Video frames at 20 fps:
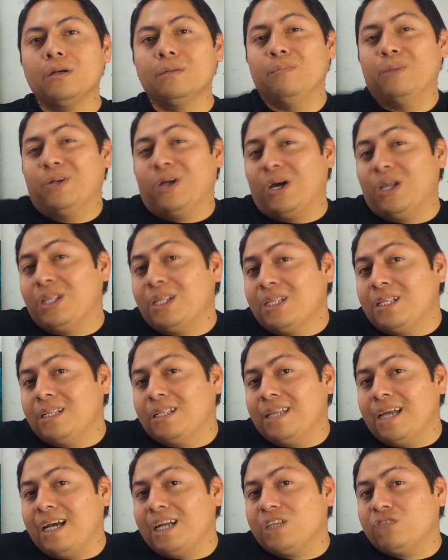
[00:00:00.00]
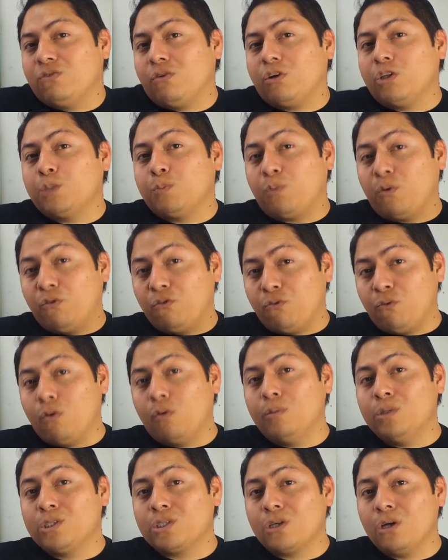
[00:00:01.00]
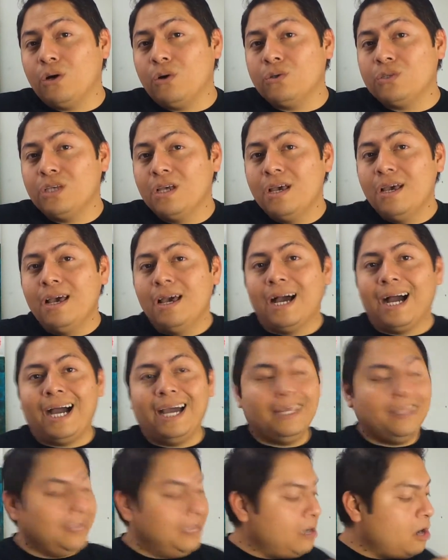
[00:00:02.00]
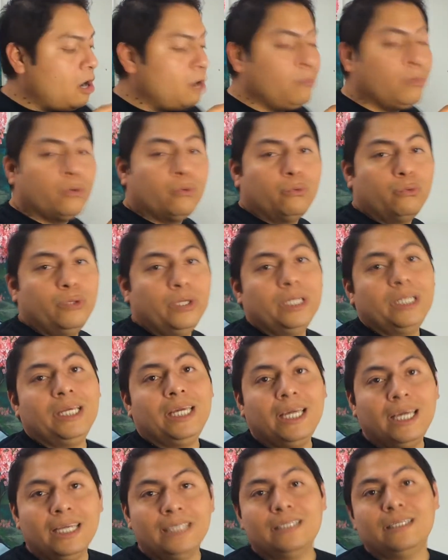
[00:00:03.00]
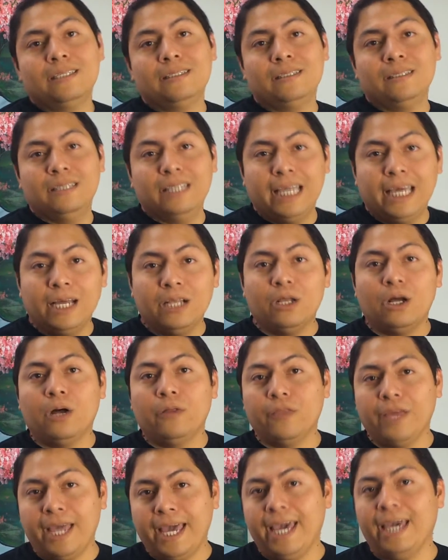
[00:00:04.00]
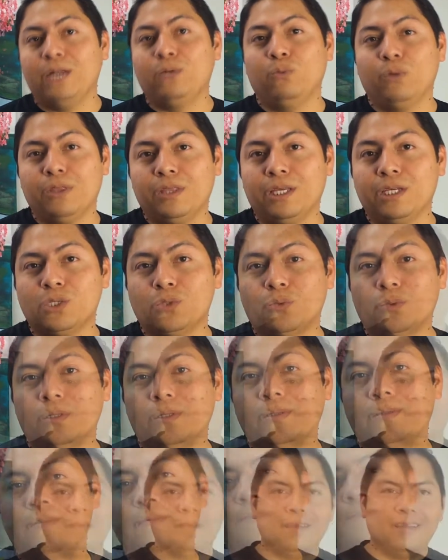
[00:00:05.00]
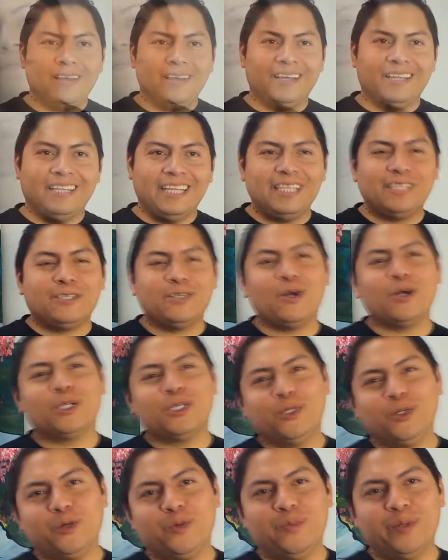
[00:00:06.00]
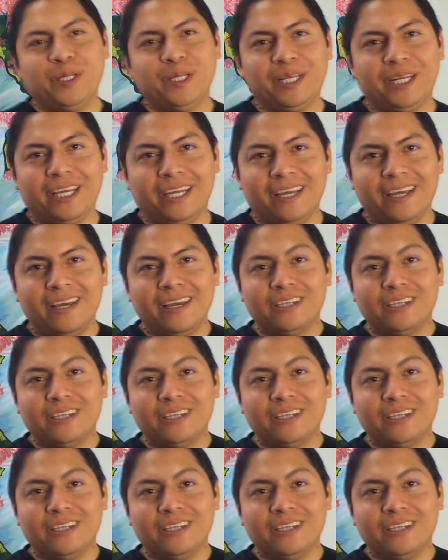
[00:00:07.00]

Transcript: But other than that, as far as performance goes, I think Arrma really hit the nail on the head with this one. Let's talk durability.